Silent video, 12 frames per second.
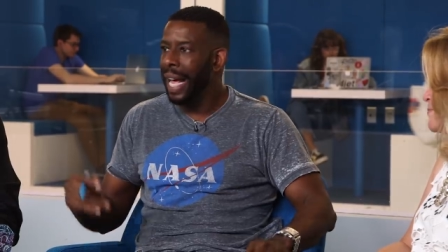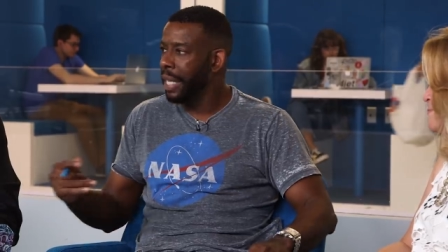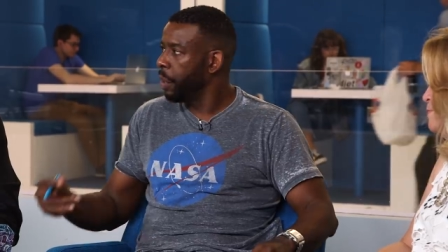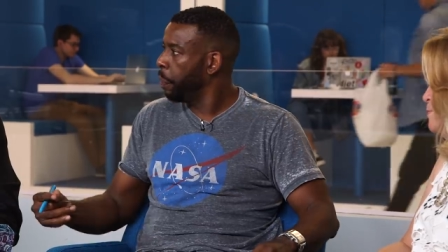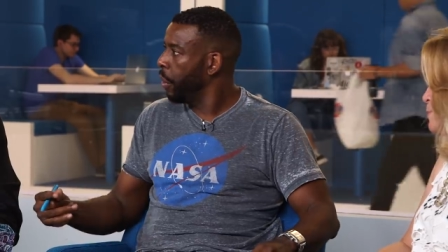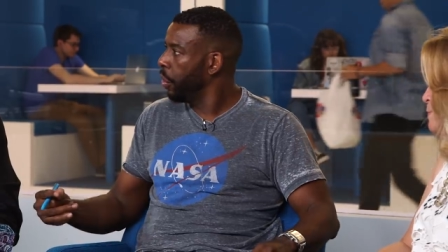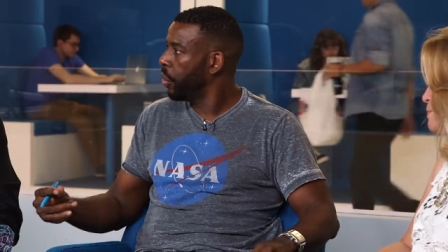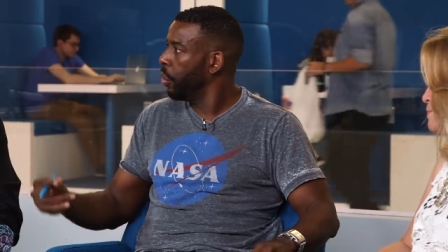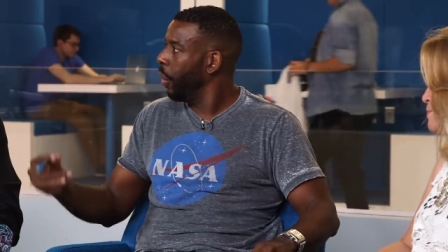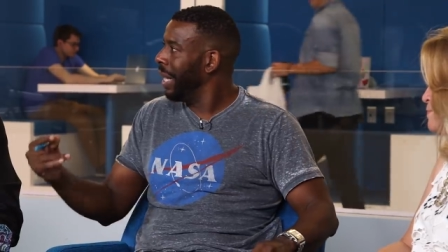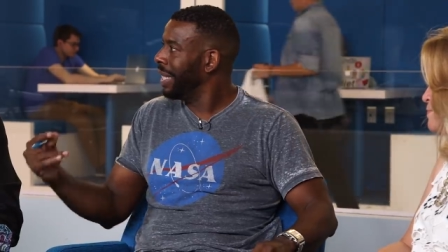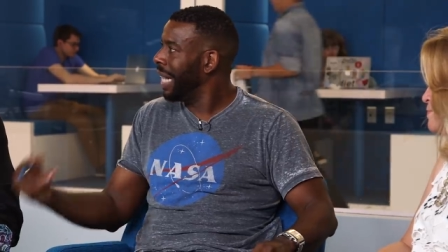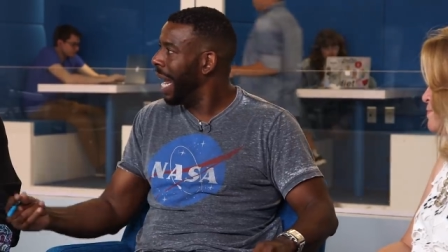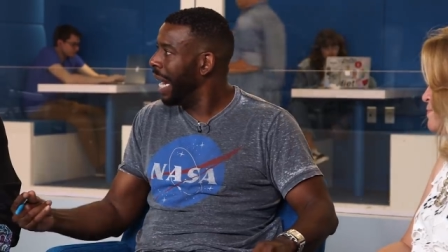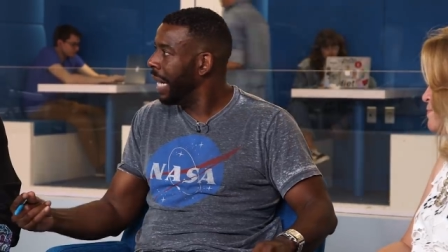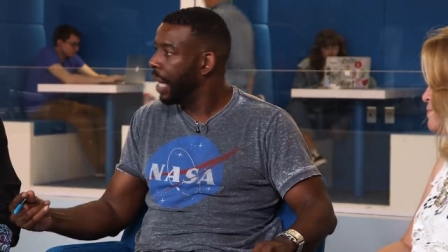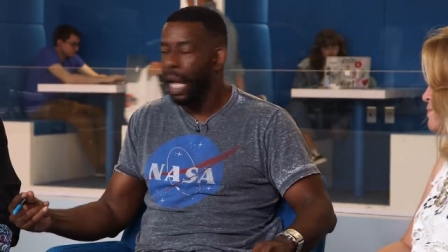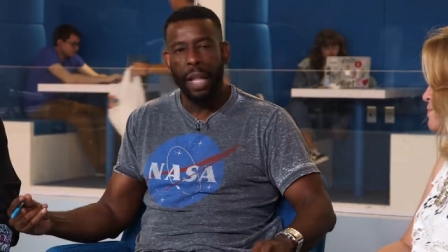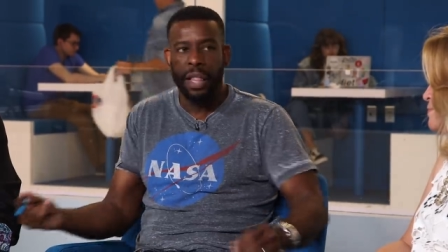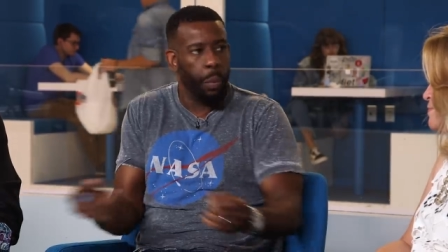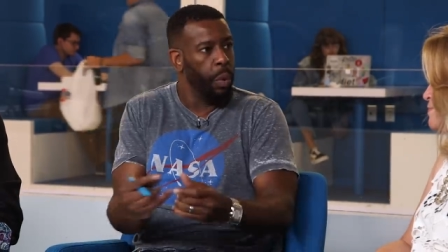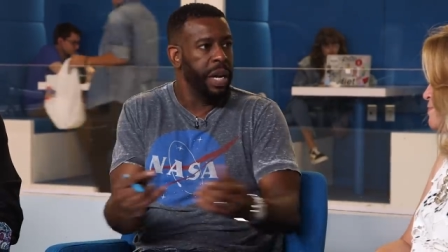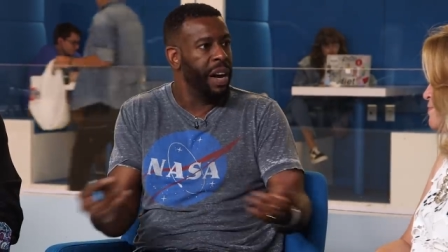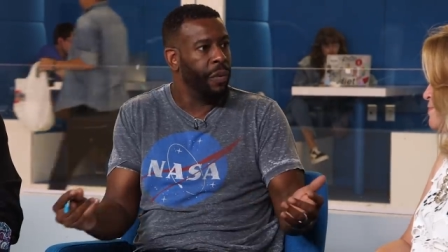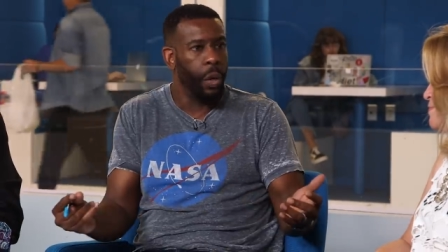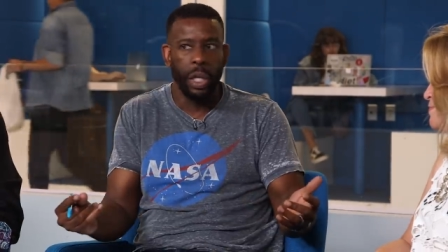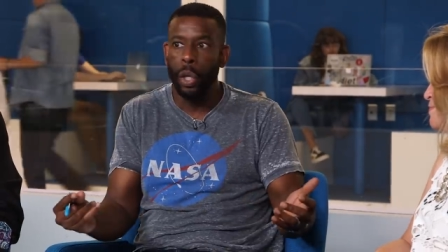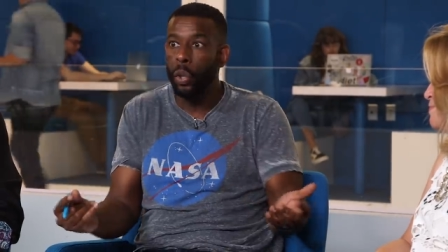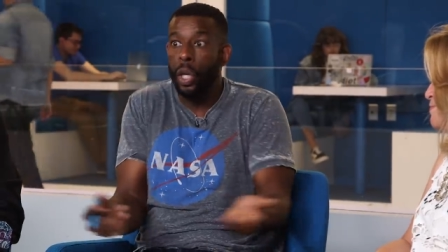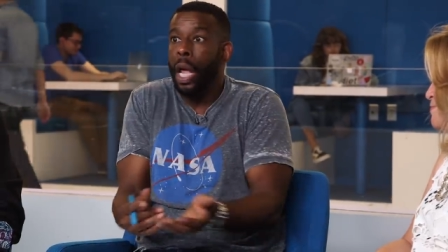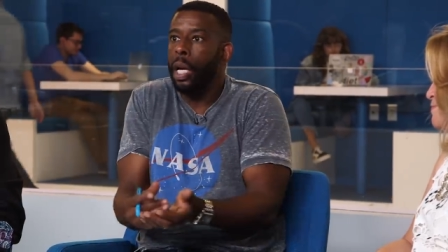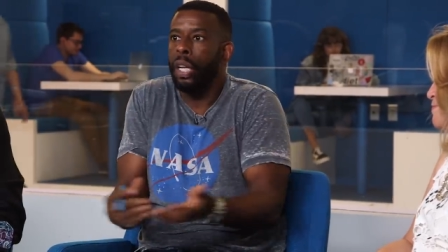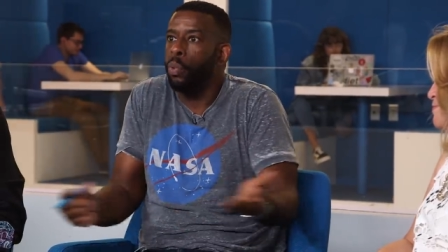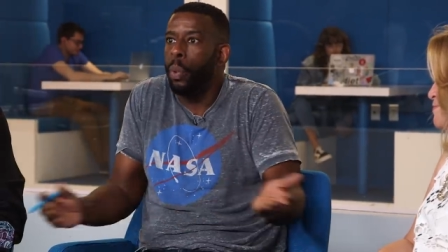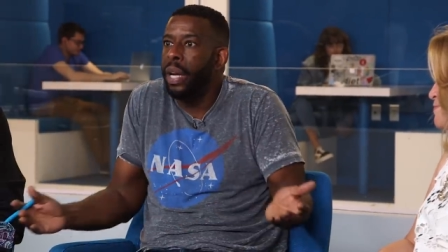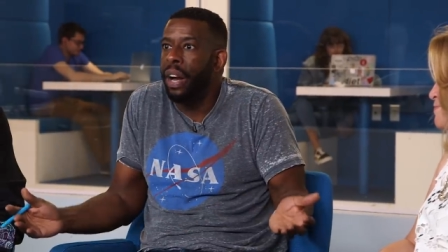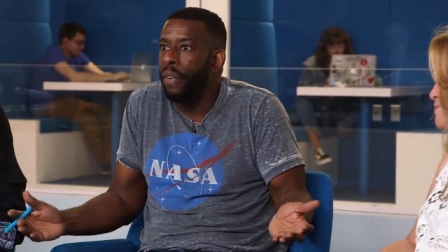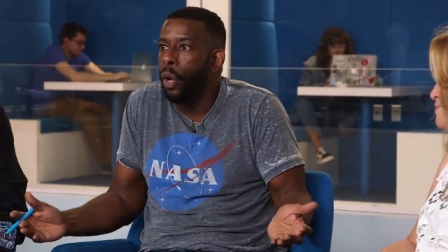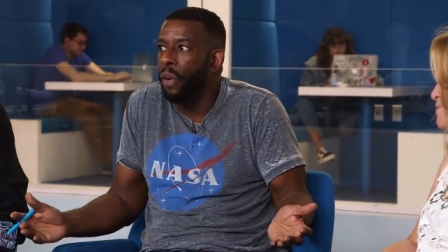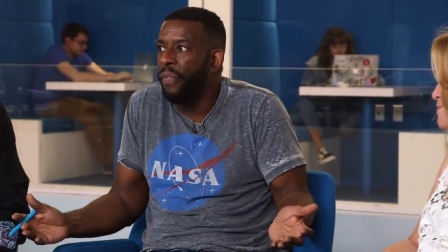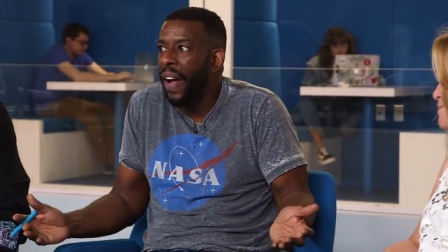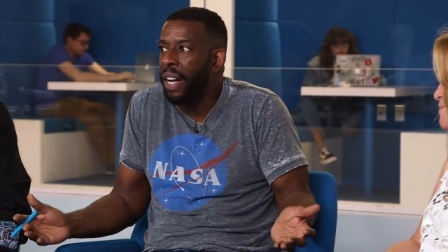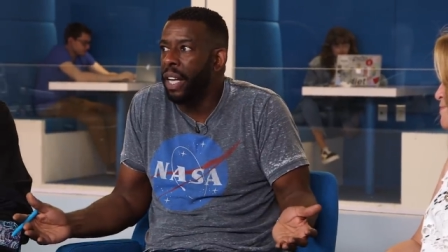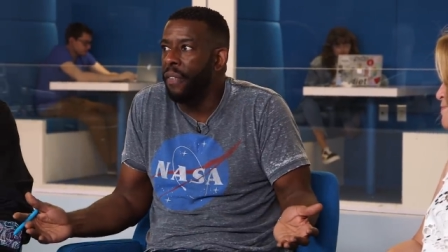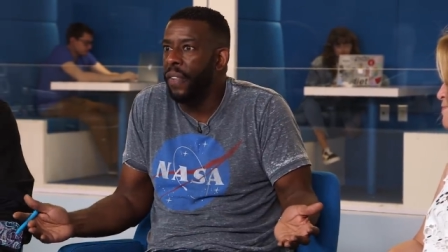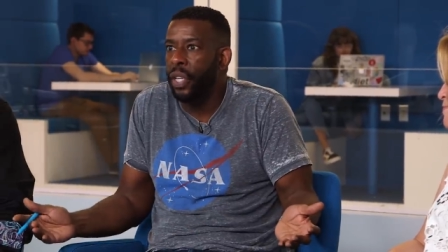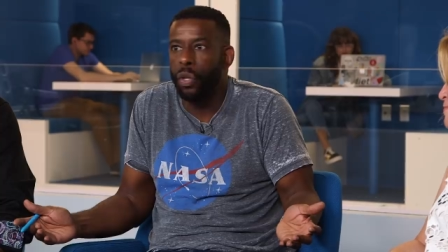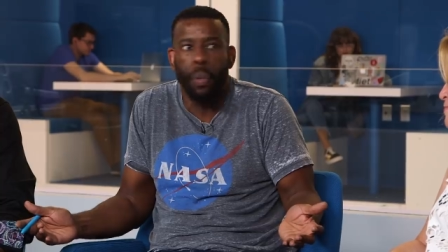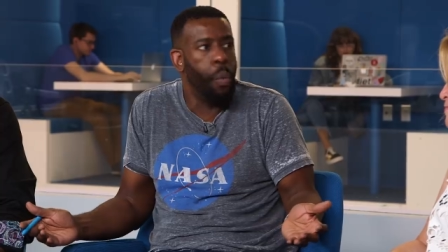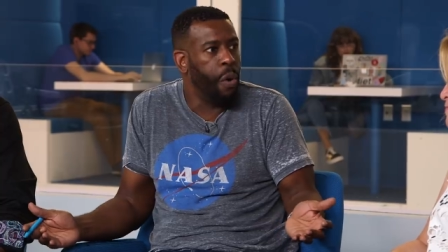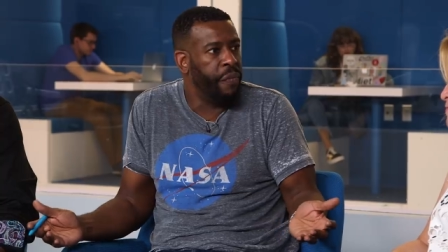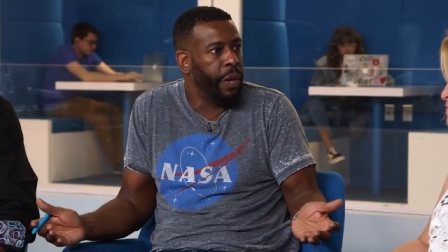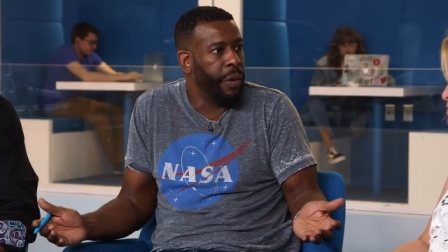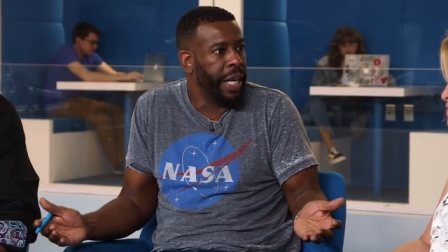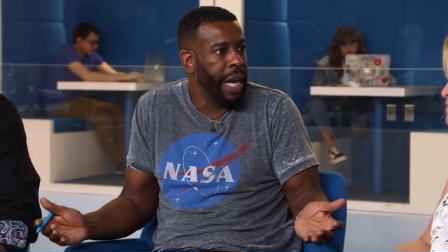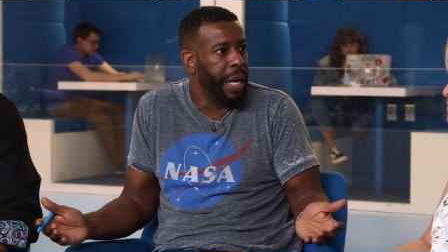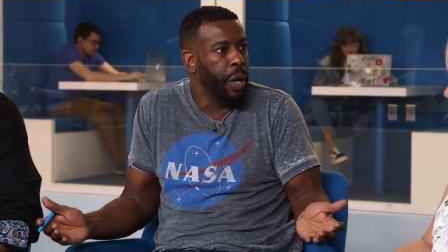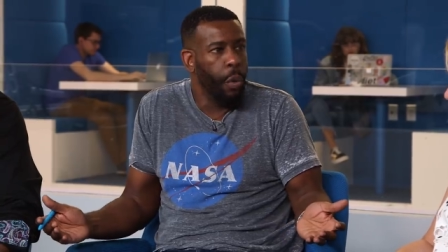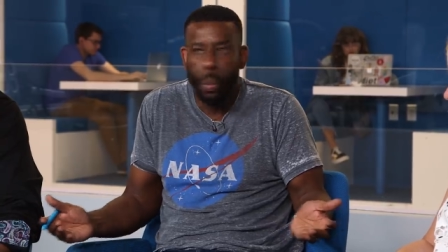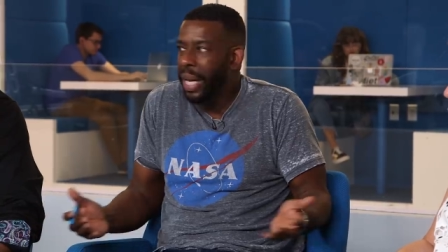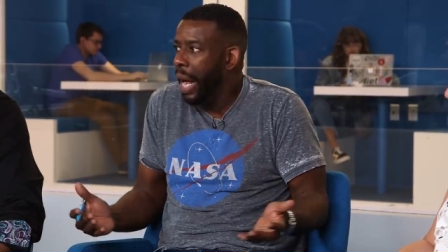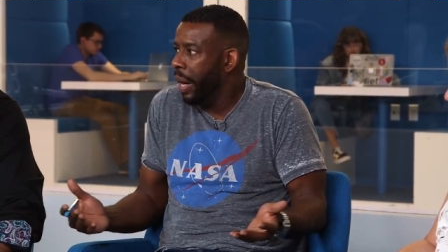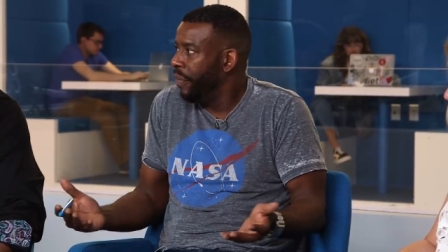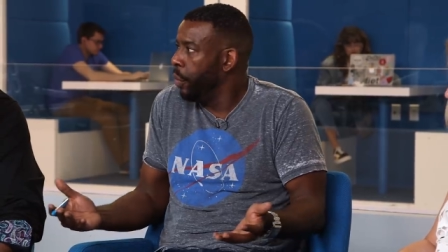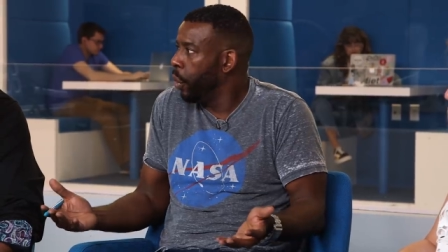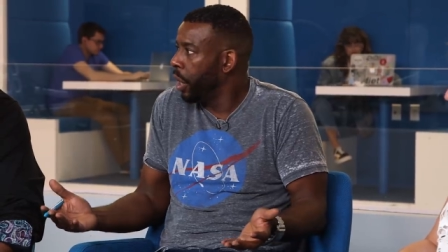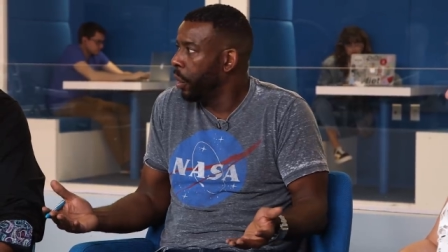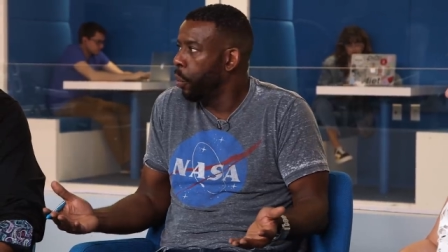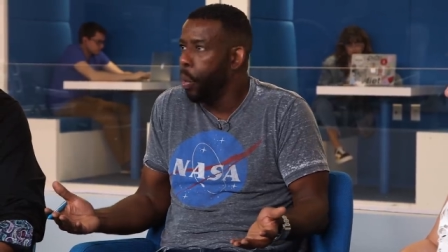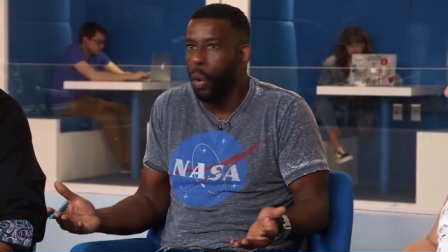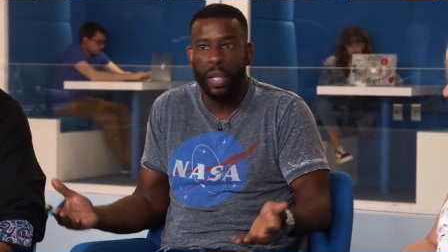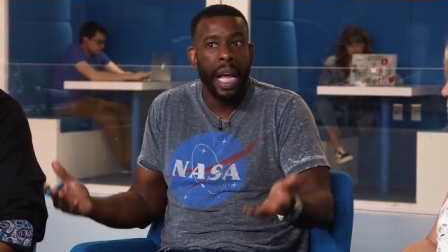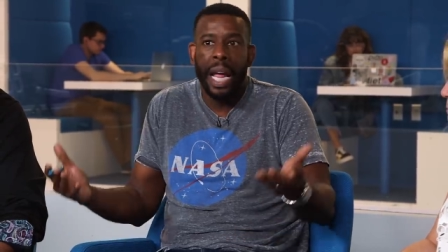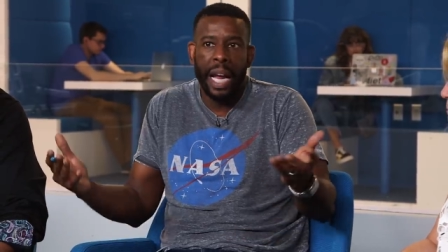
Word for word: as opposed to a tank that we're never going to use because we're never going to fight conventional warfare again. We now have nuclear wars.